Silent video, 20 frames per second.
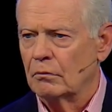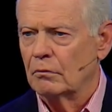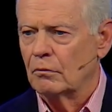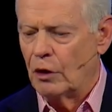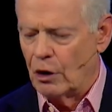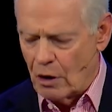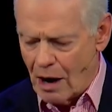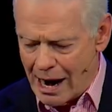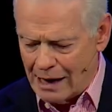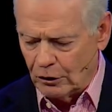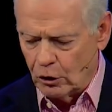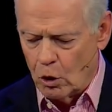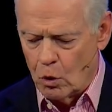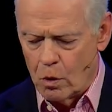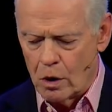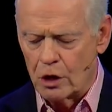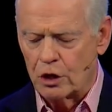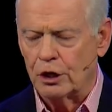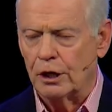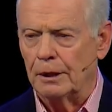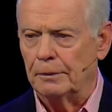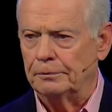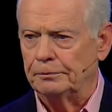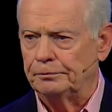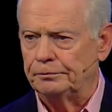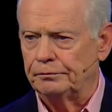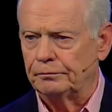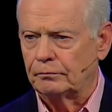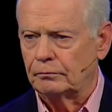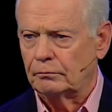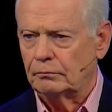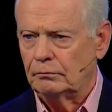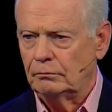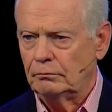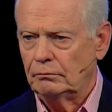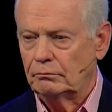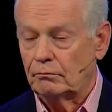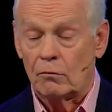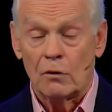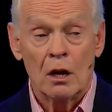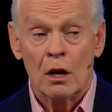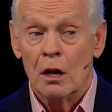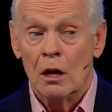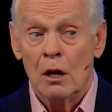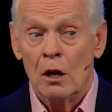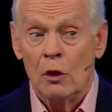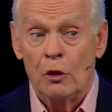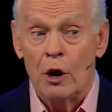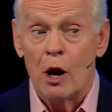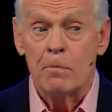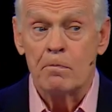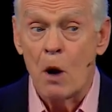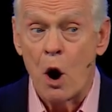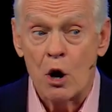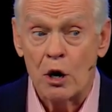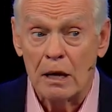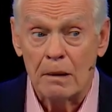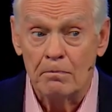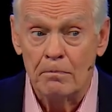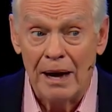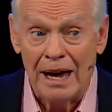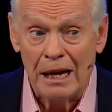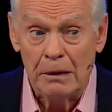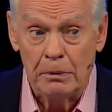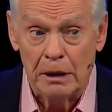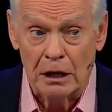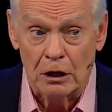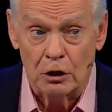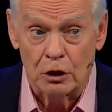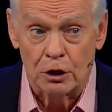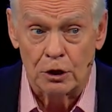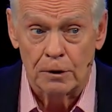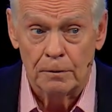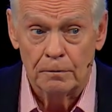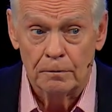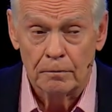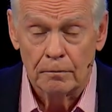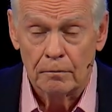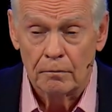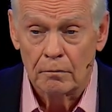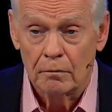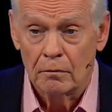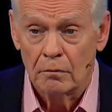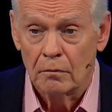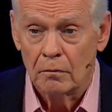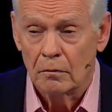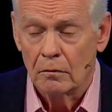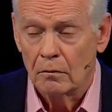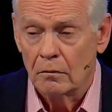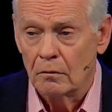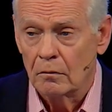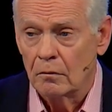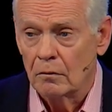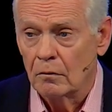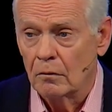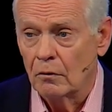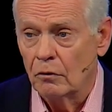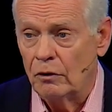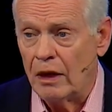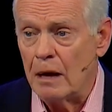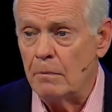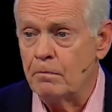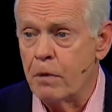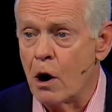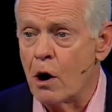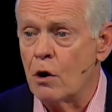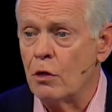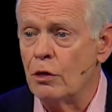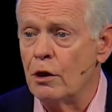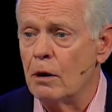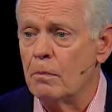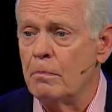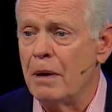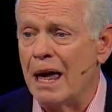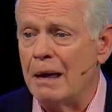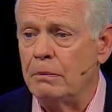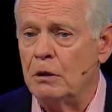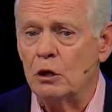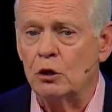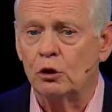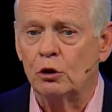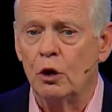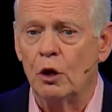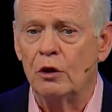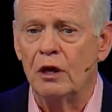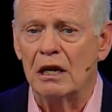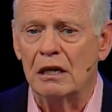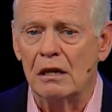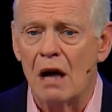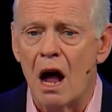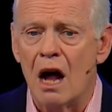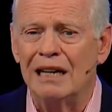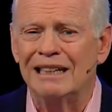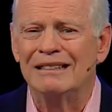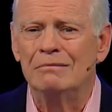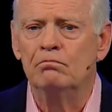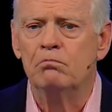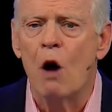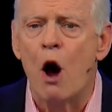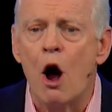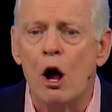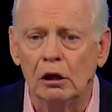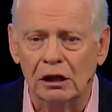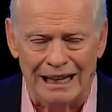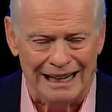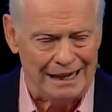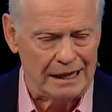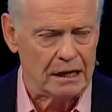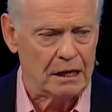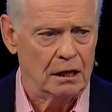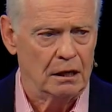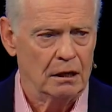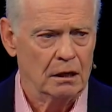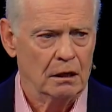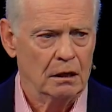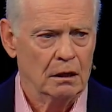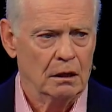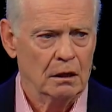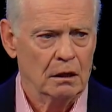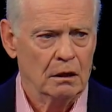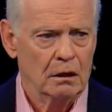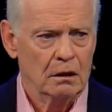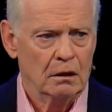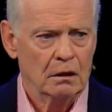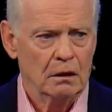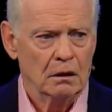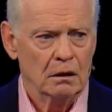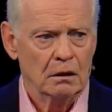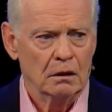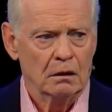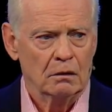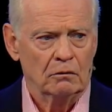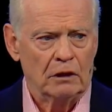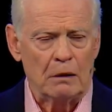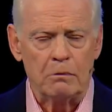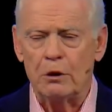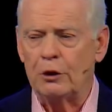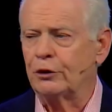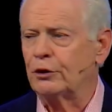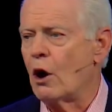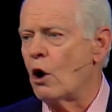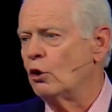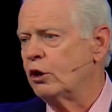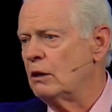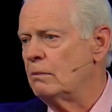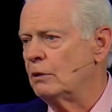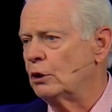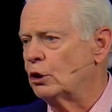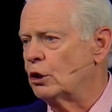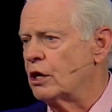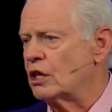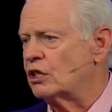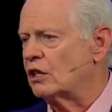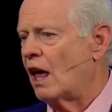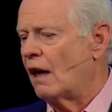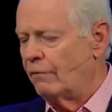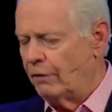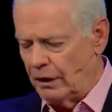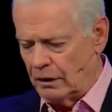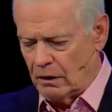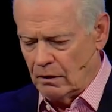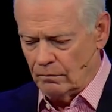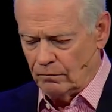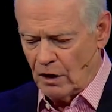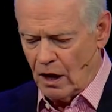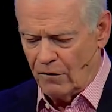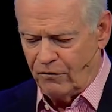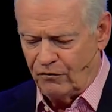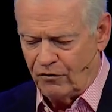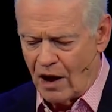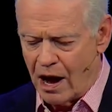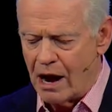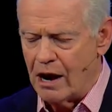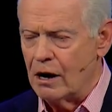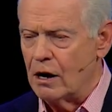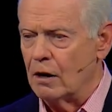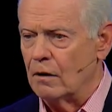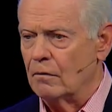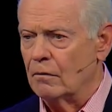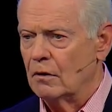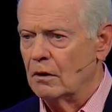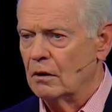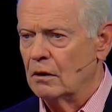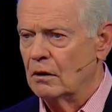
Their idol worship, right. Their burning babies. Right. They burn their babies to the god Moloch. They would throw them into this oven of fire.